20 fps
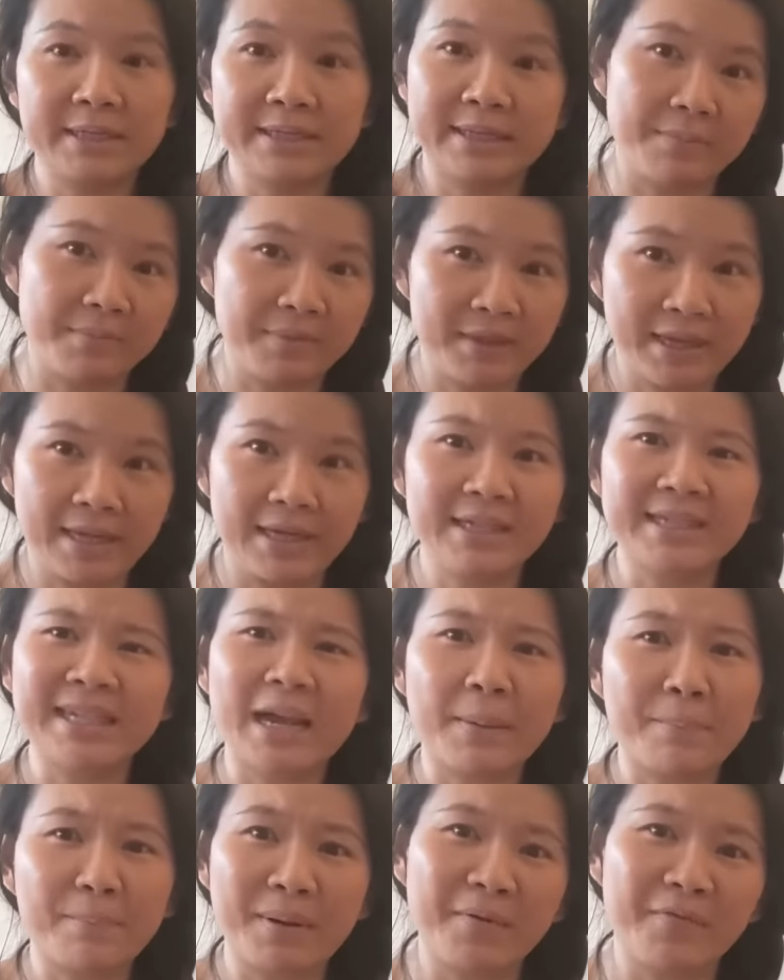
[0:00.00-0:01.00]
will eat something. It's
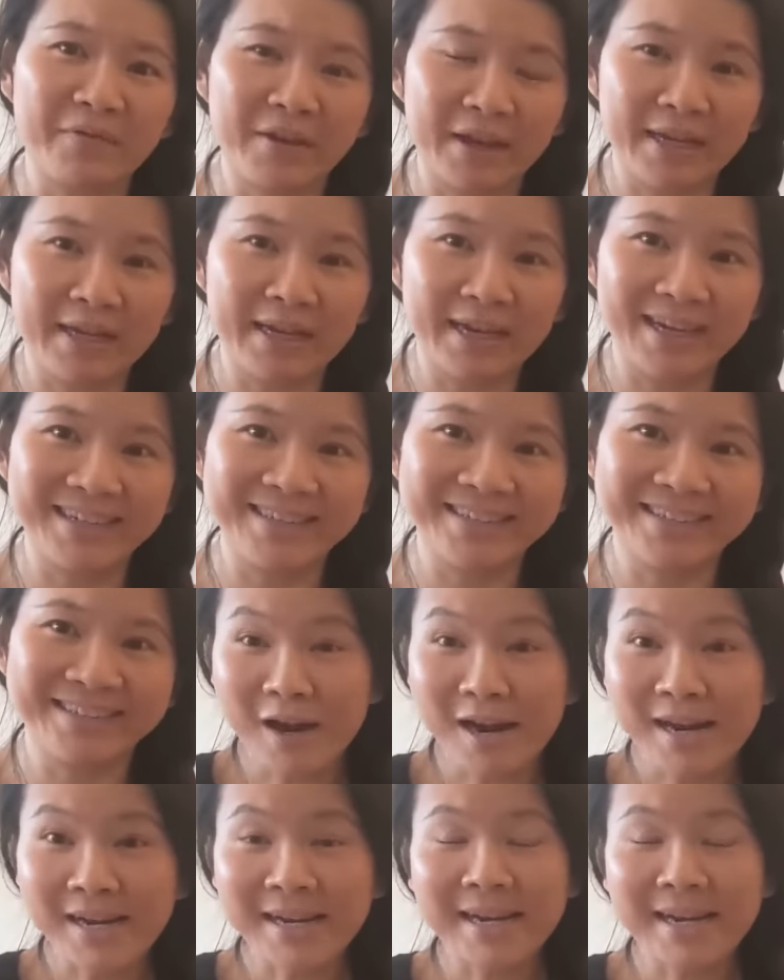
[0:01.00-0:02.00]
like a buffet day.
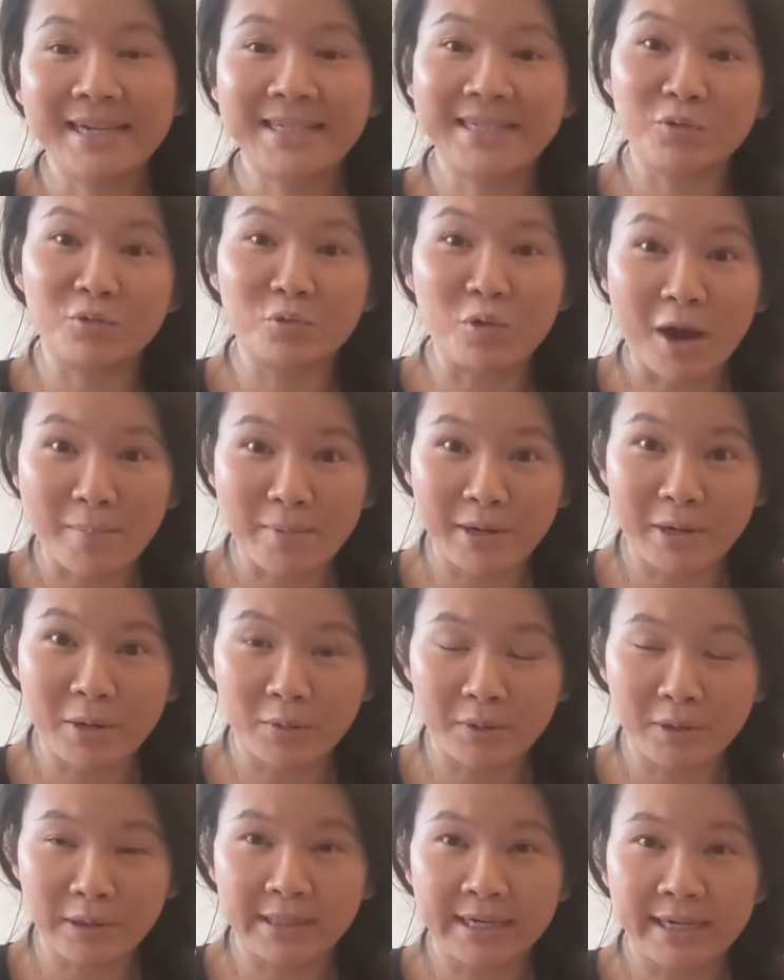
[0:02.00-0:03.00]
Friday is a ramen
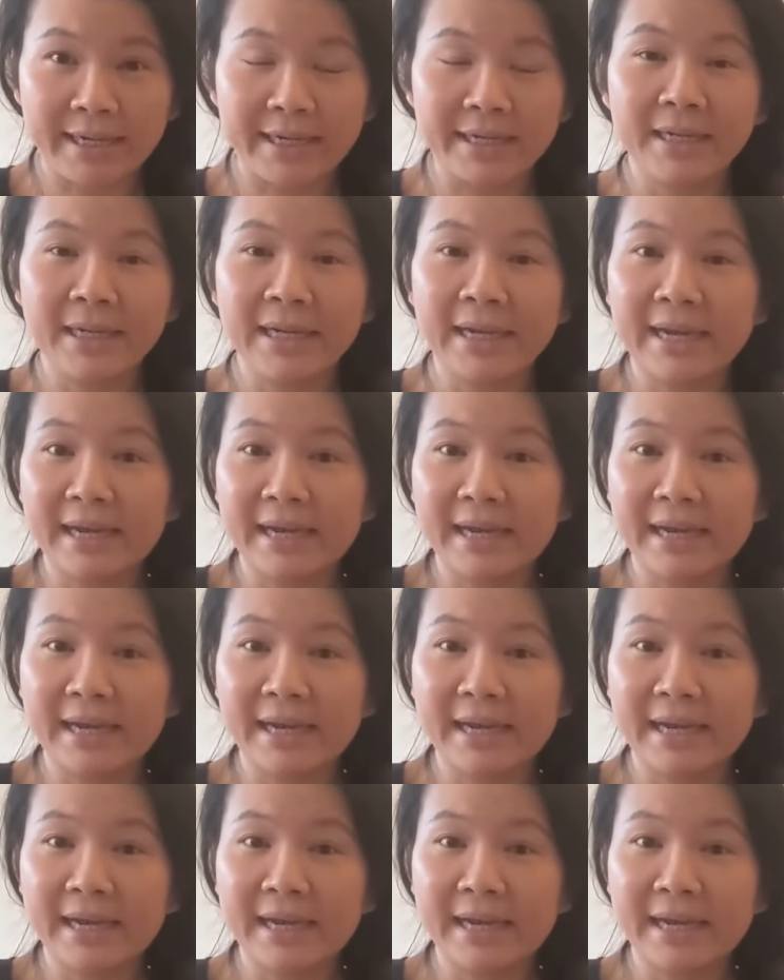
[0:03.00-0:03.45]
noodle day.